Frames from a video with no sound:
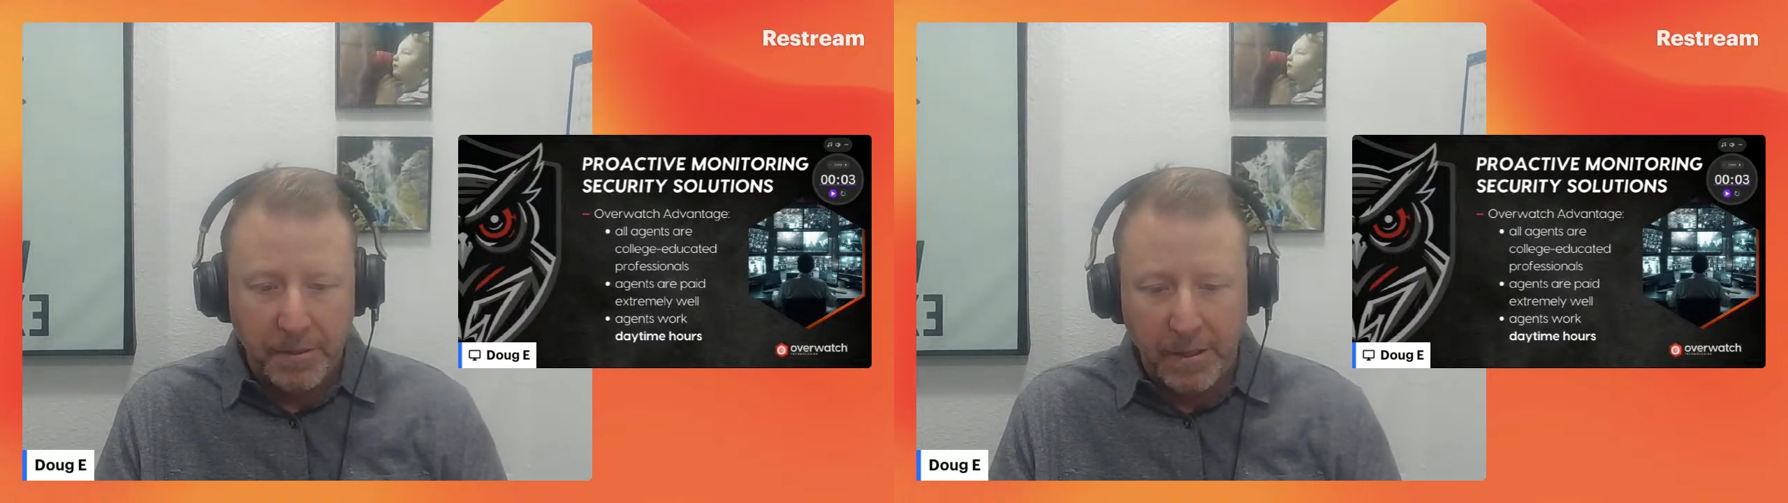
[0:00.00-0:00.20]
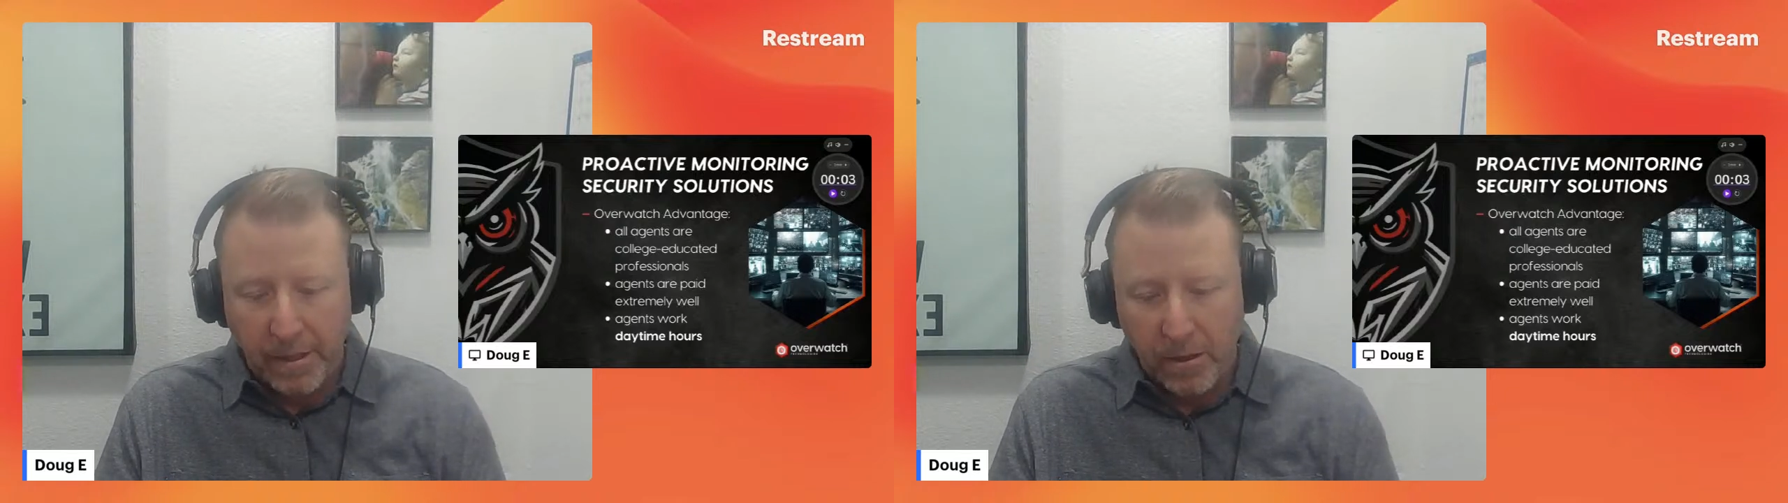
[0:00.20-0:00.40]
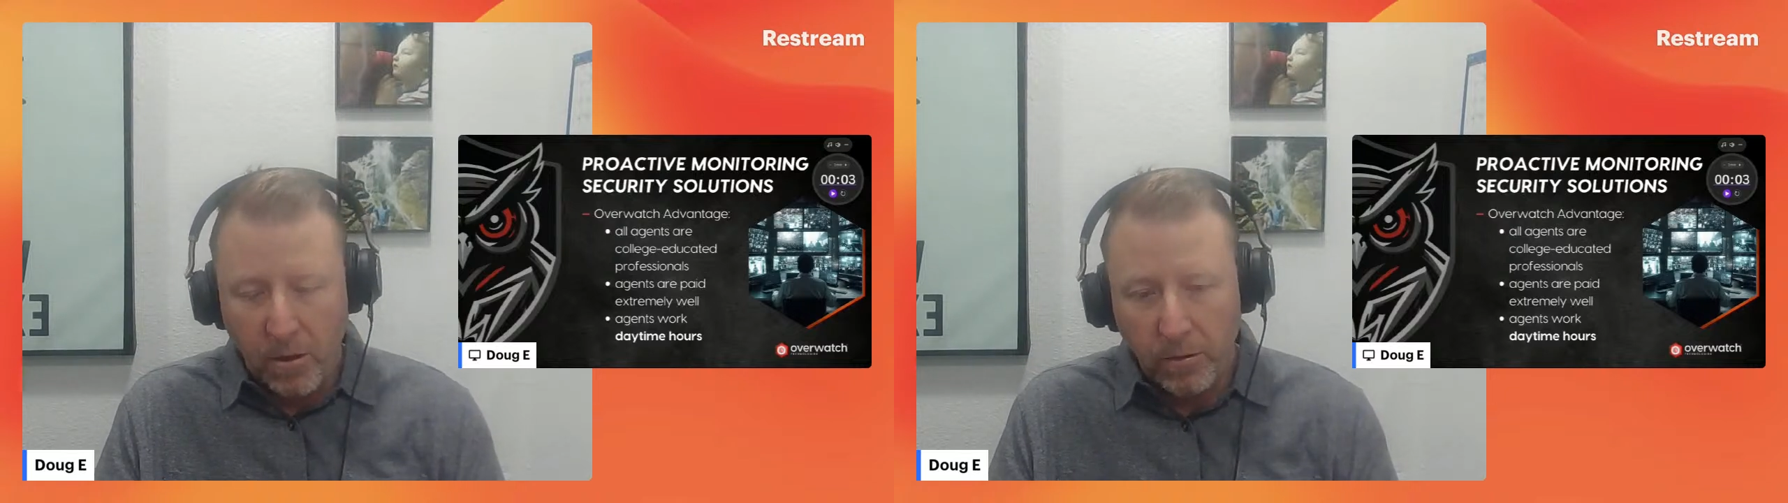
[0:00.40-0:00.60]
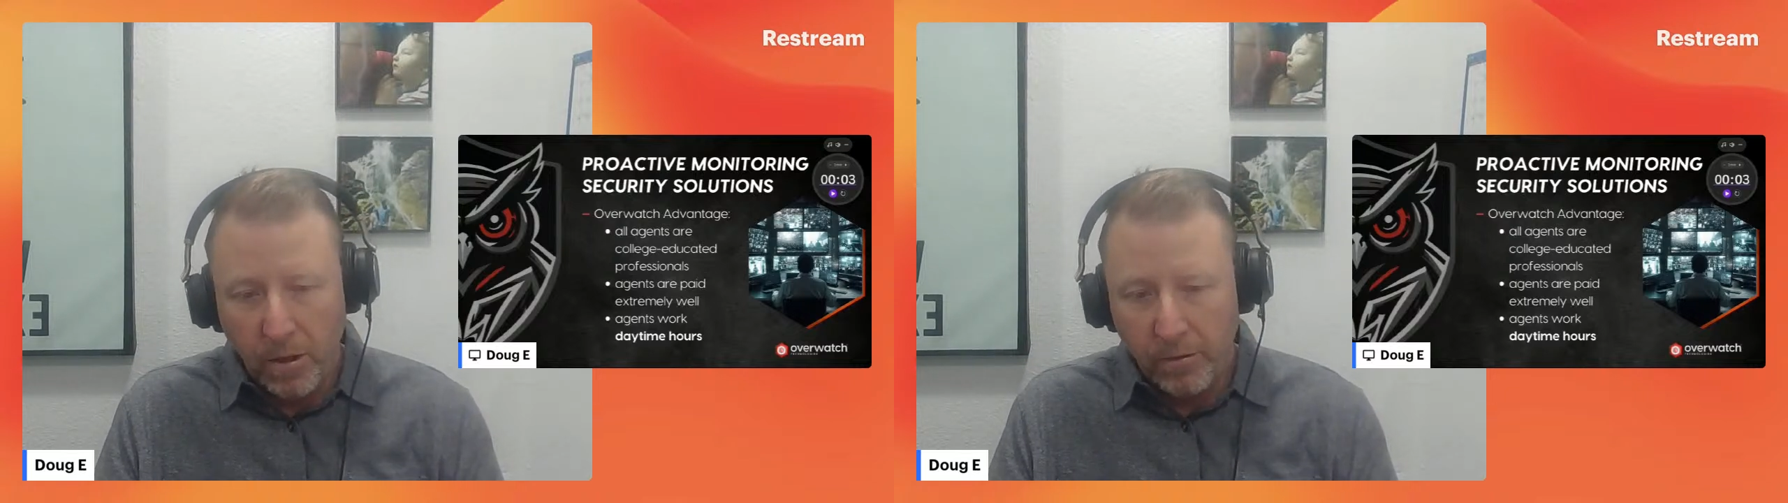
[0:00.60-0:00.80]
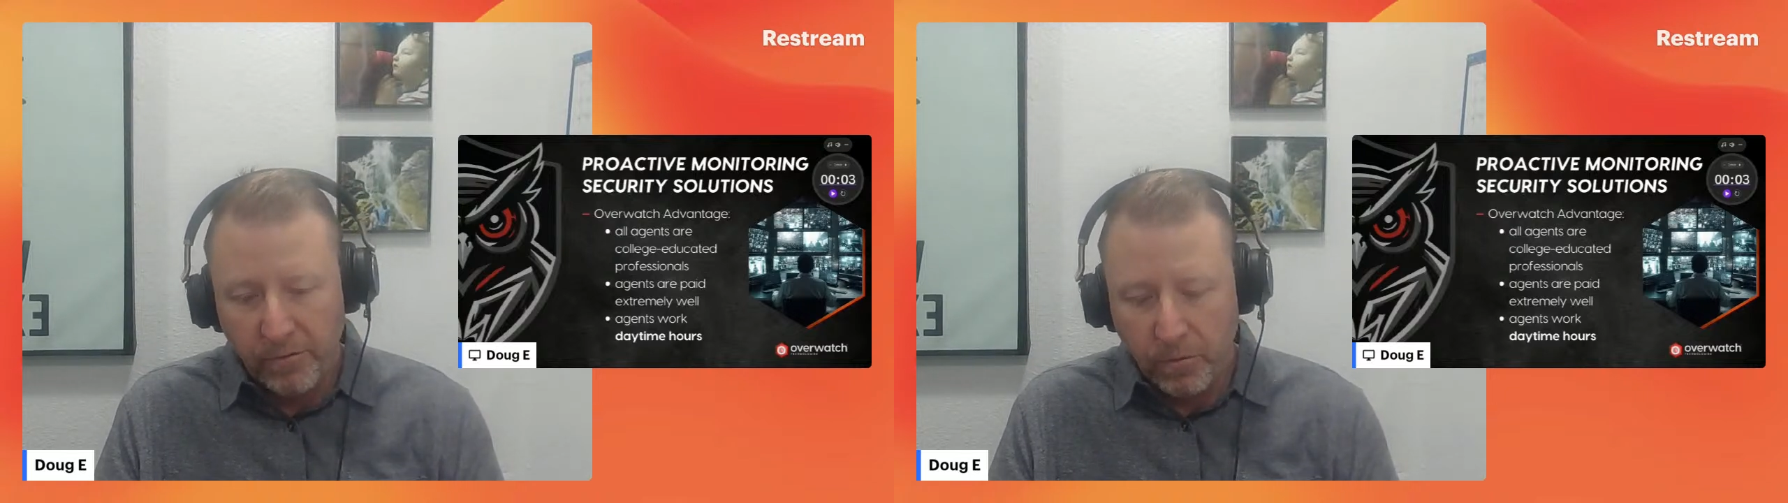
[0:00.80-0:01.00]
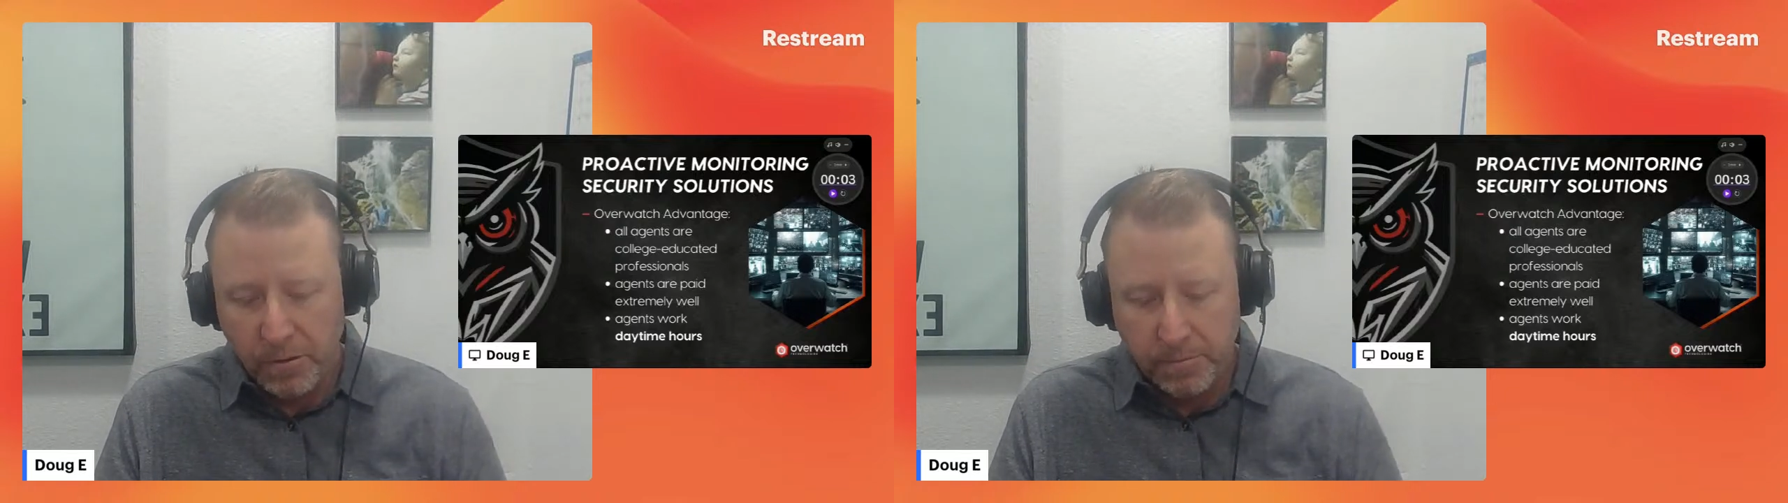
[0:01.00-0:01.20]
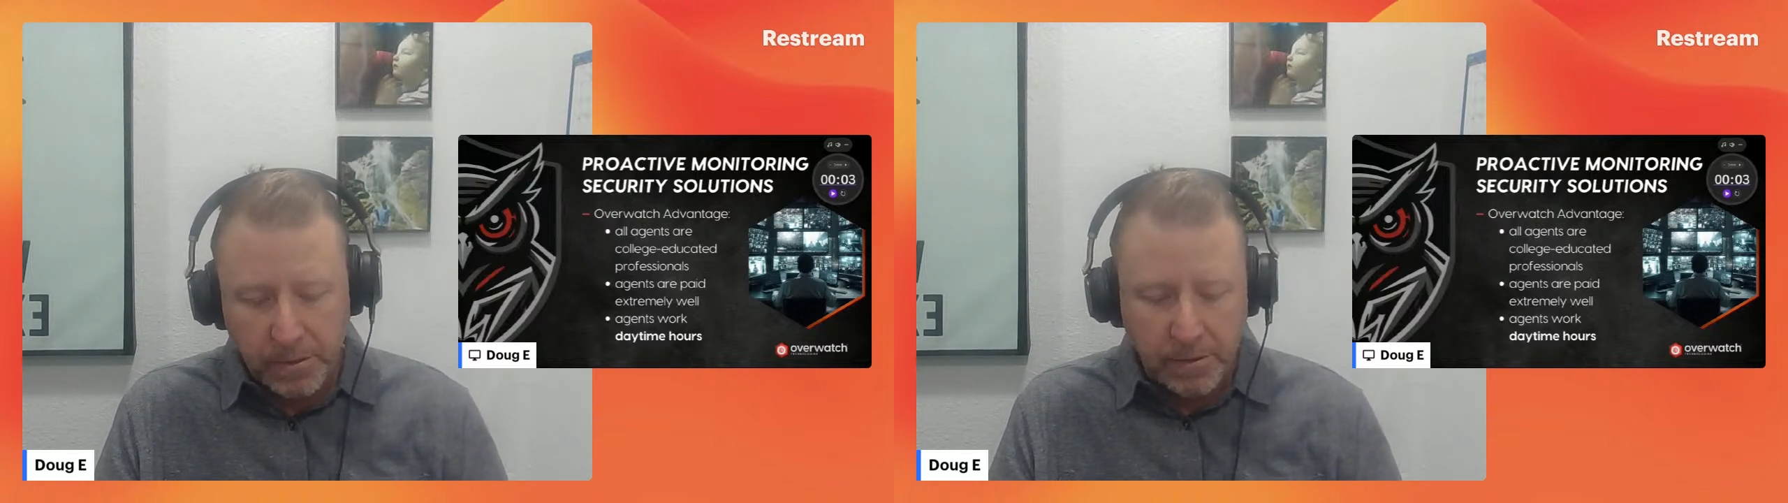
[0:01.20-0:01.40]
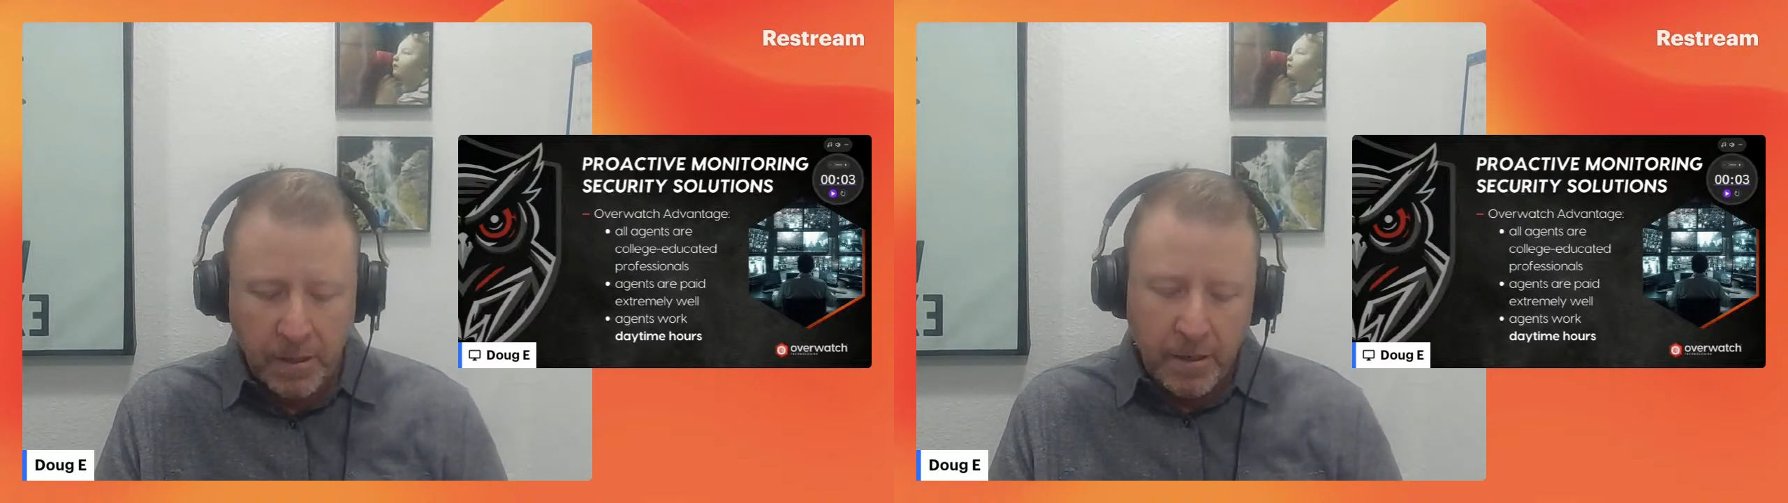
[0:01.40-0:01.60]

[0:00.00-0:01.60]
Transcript: They can call law enforcement.